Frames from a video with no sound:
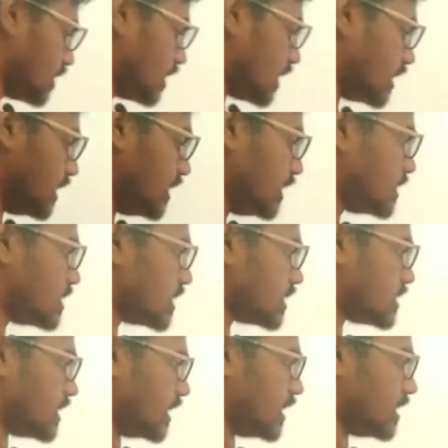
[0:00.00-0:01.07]
An initial
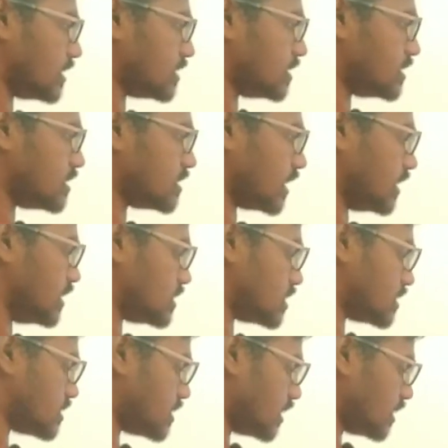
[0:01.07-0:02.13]
state, this is the
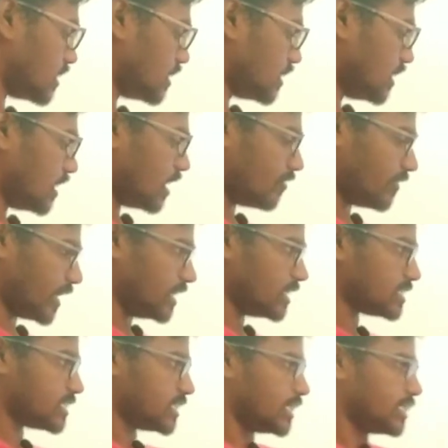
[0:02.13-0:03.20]
initial state, a final
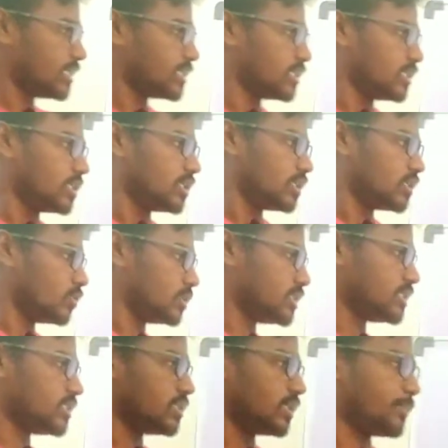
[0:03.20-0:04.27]
state which
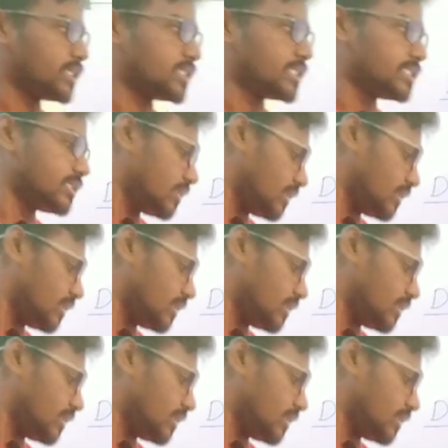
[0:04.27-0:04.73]
represents